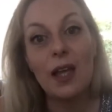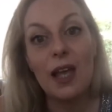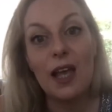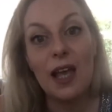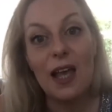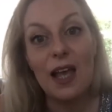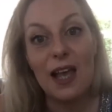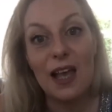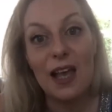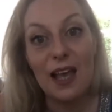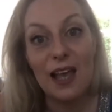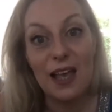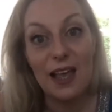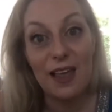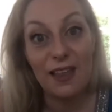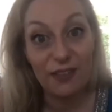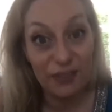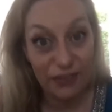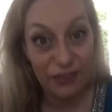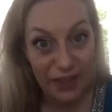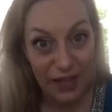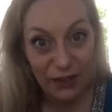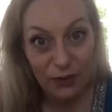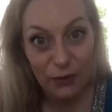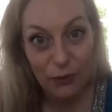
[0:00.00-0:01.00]
Uh,
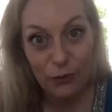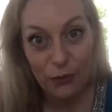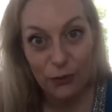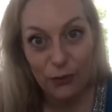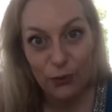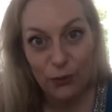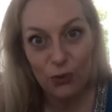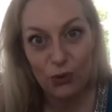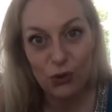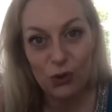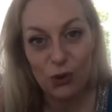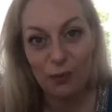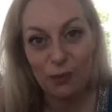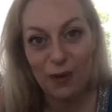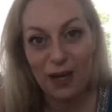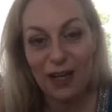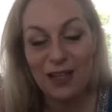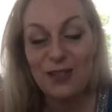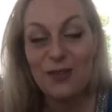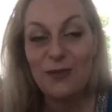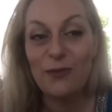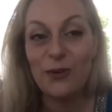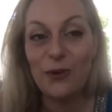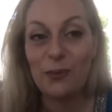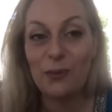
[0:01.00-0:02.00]
thank you so
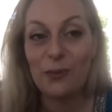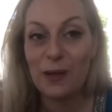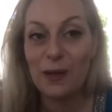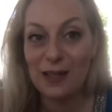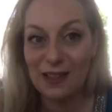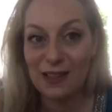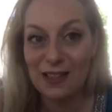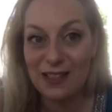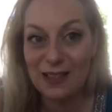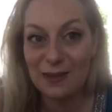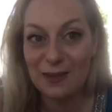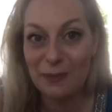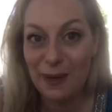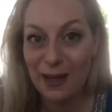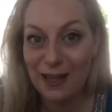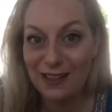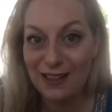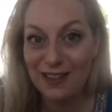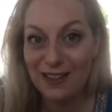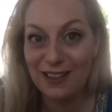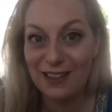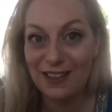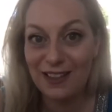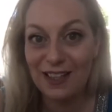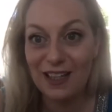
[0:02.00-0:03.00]
much for
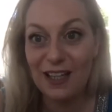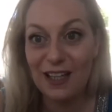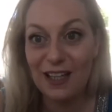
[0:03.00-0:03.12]
participating uh,